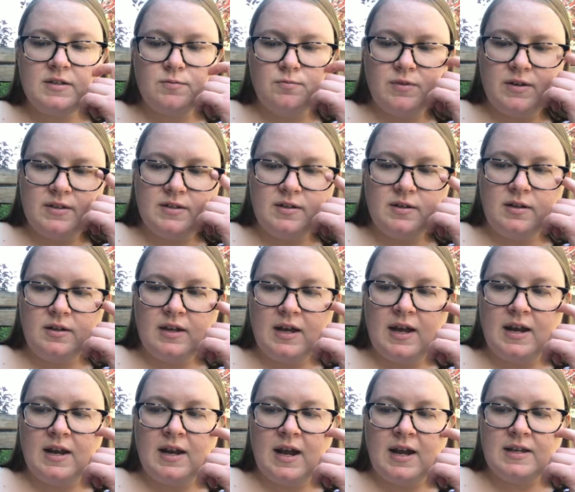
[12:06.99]
whistled
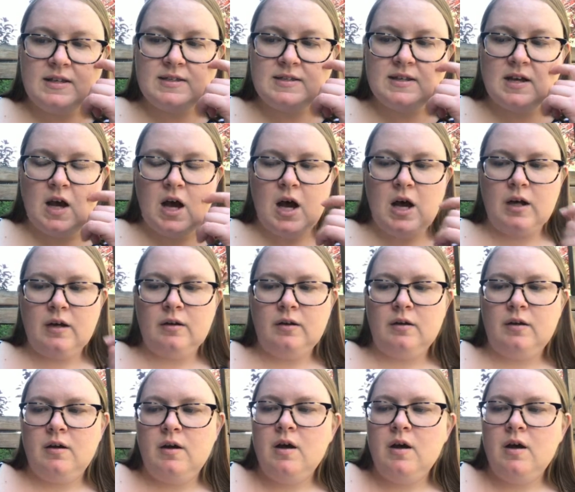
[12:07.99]
a night song.